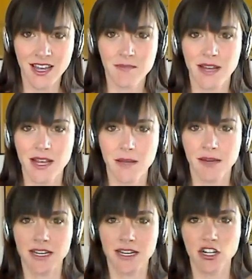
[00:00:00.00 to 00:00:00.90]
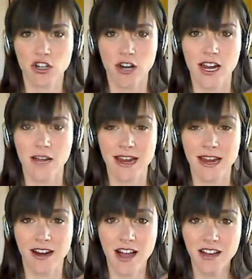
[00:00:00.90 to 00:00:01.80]
my buddy Graham
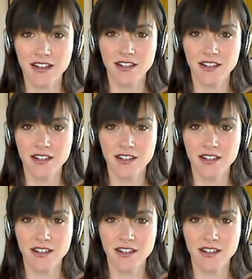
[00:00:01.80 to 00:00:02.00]
Hancock,